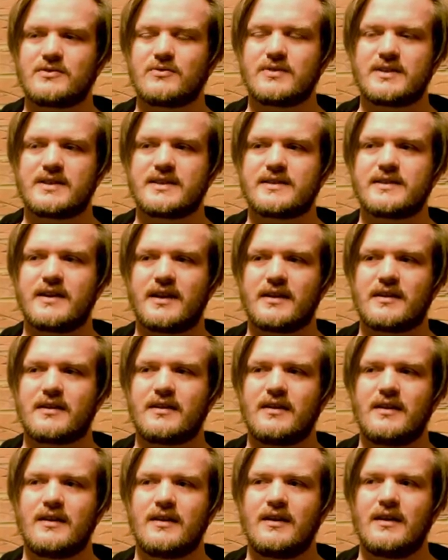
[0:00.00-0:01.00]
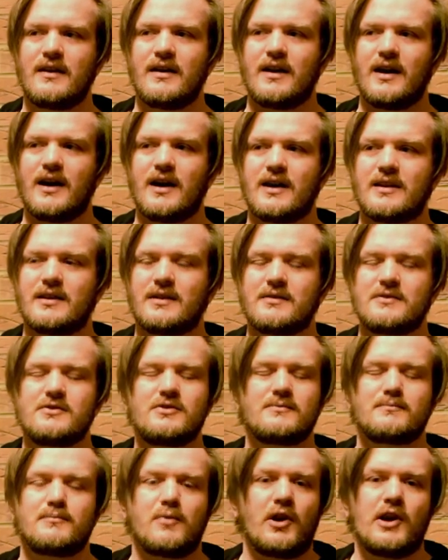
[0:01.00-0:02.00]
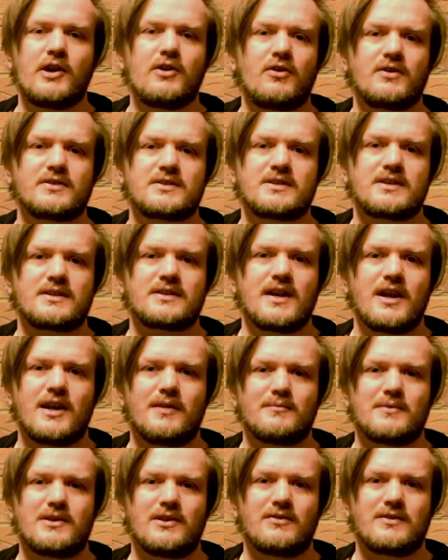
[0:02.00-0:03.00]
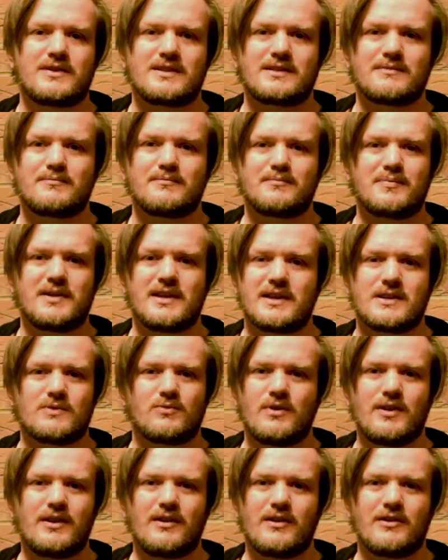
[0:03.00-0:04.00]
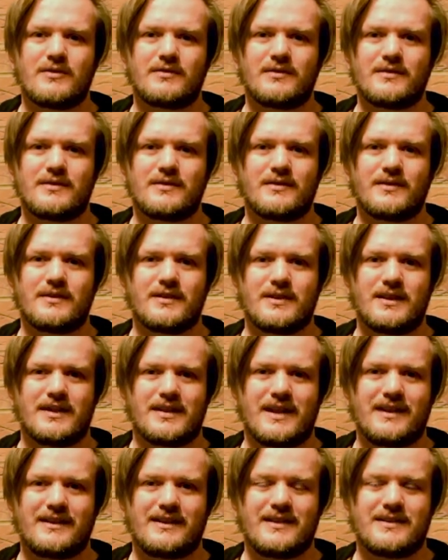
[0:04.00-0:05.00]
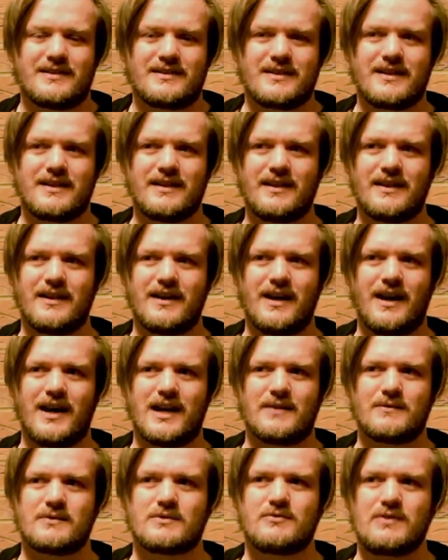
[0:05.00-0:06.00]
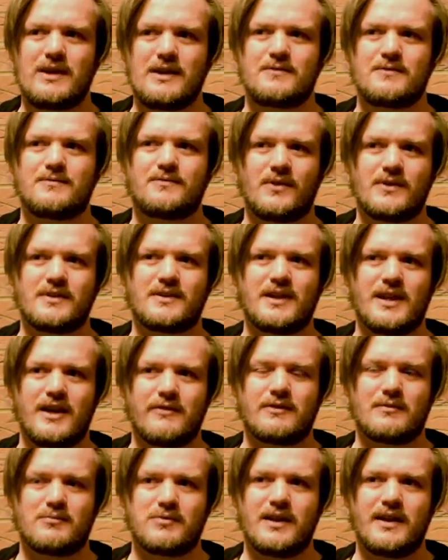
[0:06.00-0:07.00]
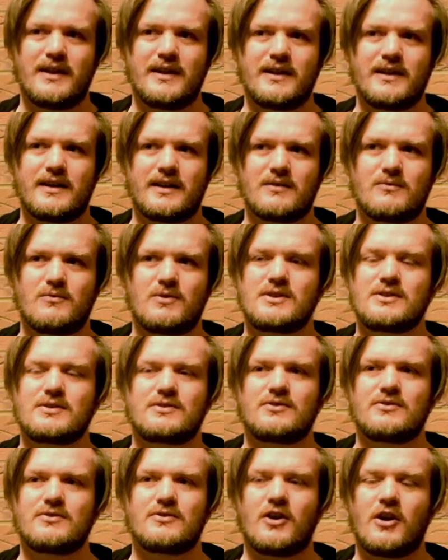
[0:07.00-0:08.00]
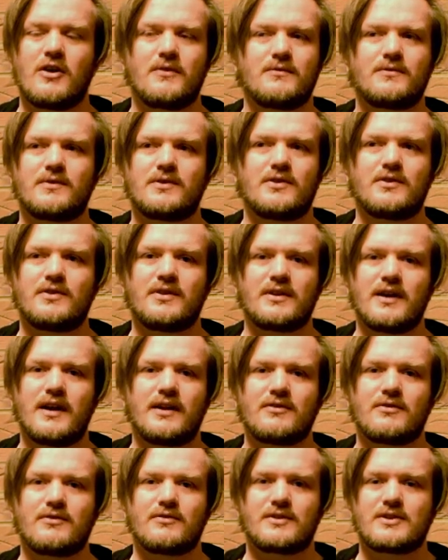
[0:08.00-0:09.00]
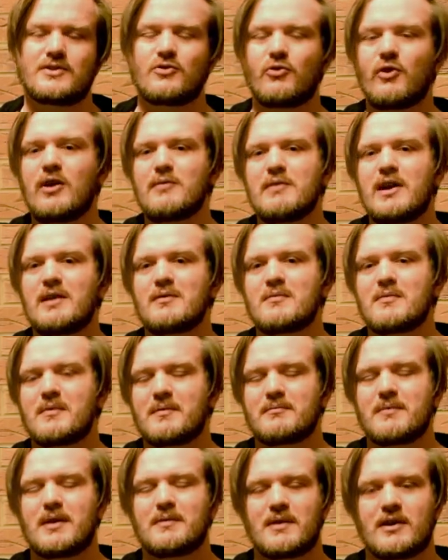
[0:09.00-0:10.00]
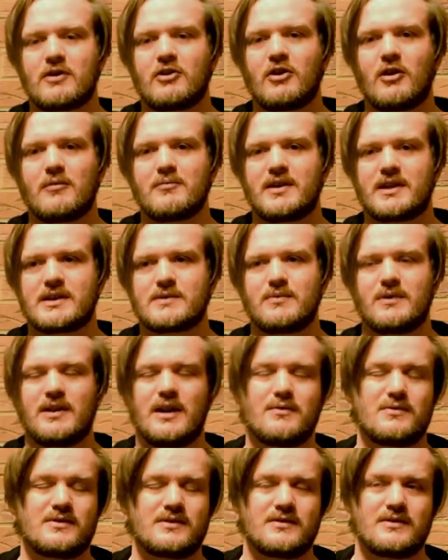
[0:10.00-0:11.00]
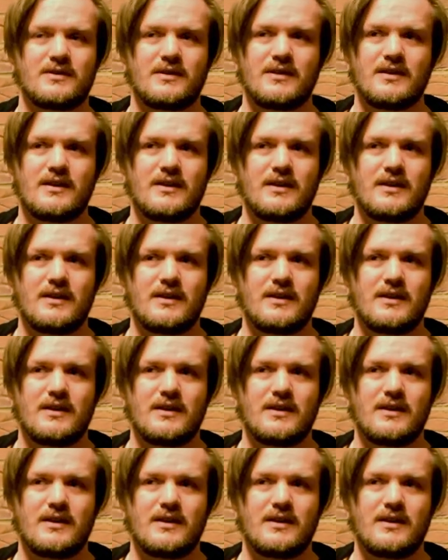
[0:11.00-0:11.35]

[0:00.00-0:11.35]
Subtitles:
its own aesthetic. And it was using polygons at the time. You know, this is PS1 era in the 90s. And it was a really fun game to play, and it wasn't too convoluted either. The story might have been a bit complex while I wasn't